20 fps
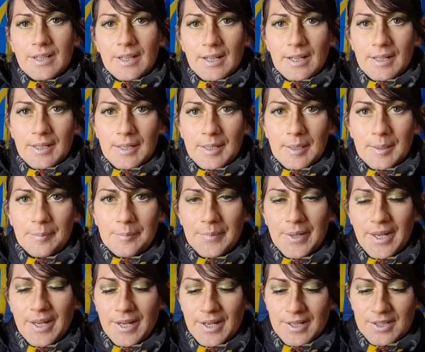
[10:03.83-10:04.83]

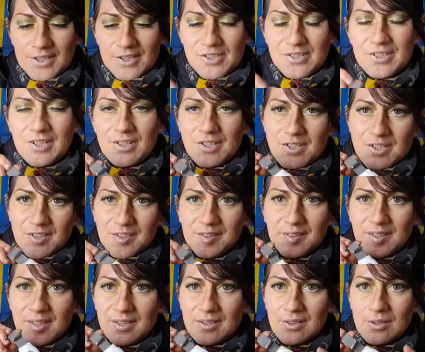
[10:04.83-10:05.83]
And you don't
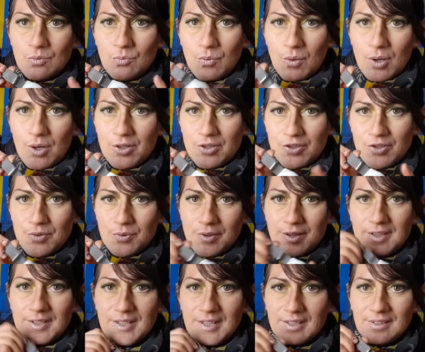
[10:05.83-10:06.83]
just get the watch or
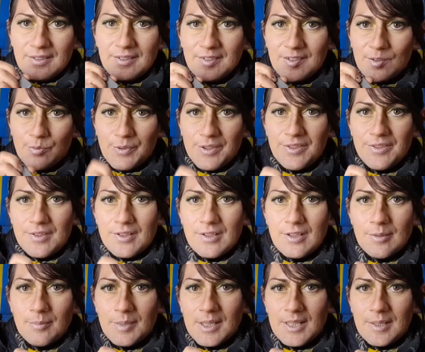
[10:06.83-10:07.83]
the necklace with the
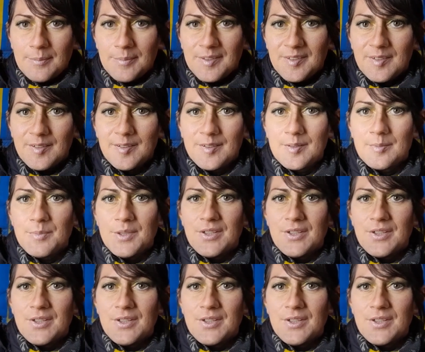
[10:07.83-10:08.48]
home alarm system.